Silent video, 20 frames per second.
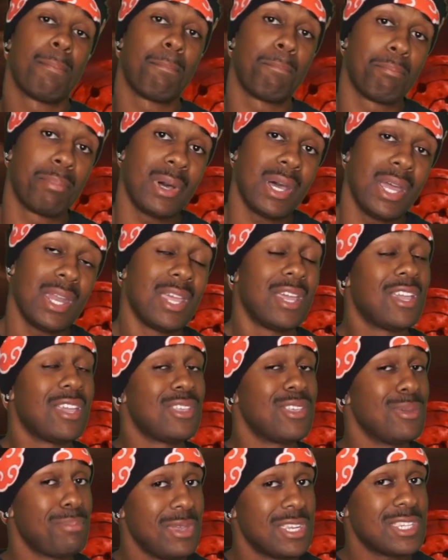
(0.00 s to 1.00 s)
but
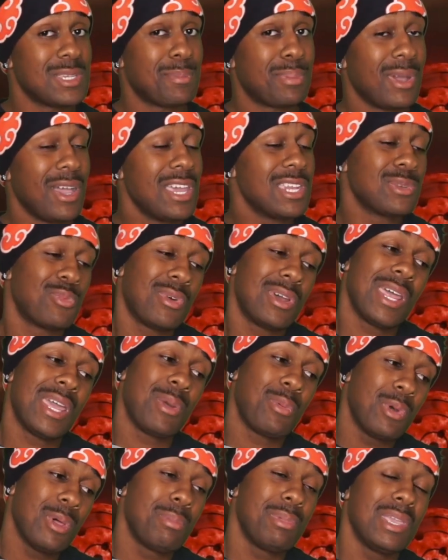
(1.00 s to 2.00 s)
you'll be surprised what I
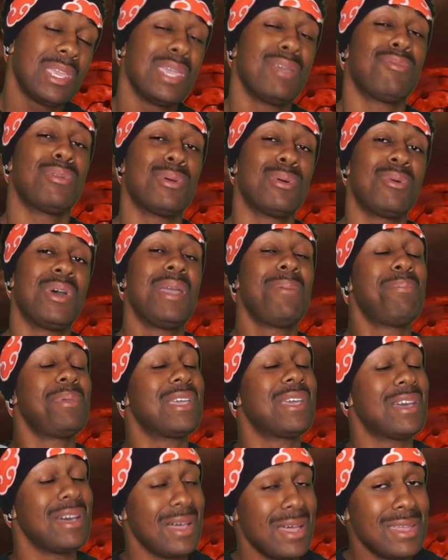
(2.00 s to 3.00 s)
will be giving away,
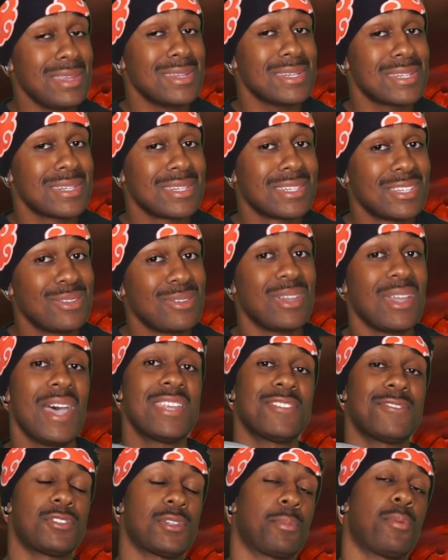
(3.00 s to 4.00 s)
because you guys
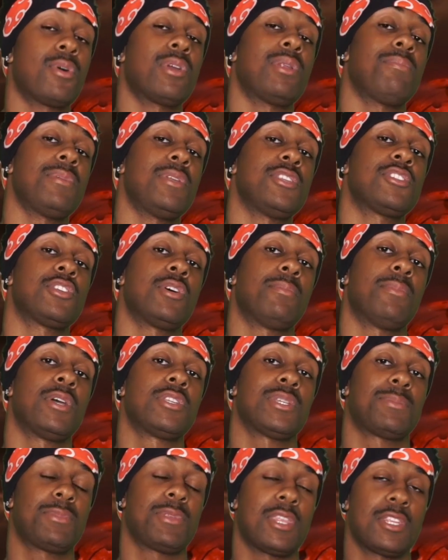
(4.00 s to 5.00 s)
have supported me so much
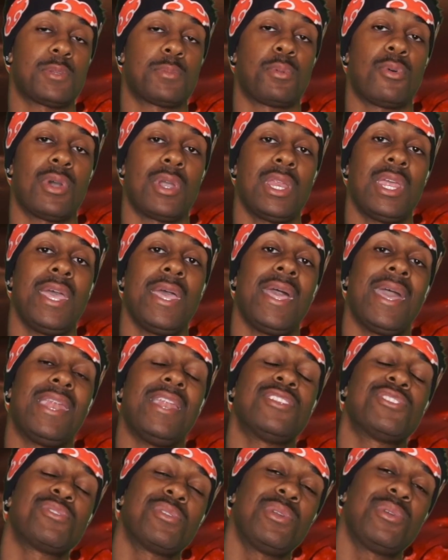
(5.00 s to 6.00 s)
up to this point, and
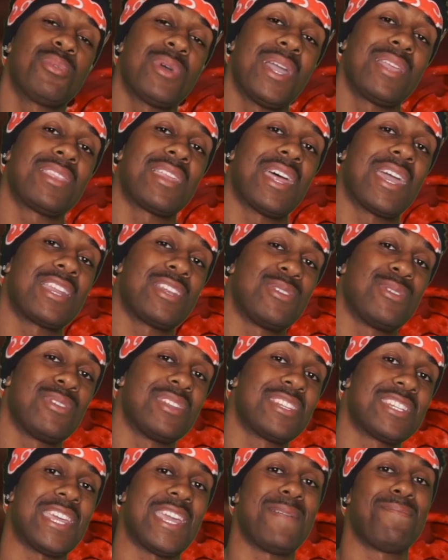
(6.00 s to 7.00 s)
it's only right that I do the
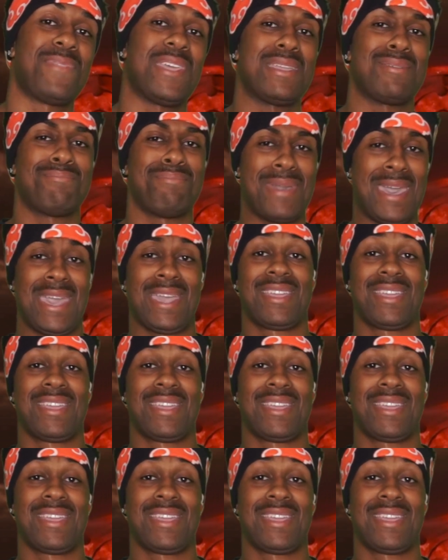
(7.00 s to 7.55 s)
same thing back.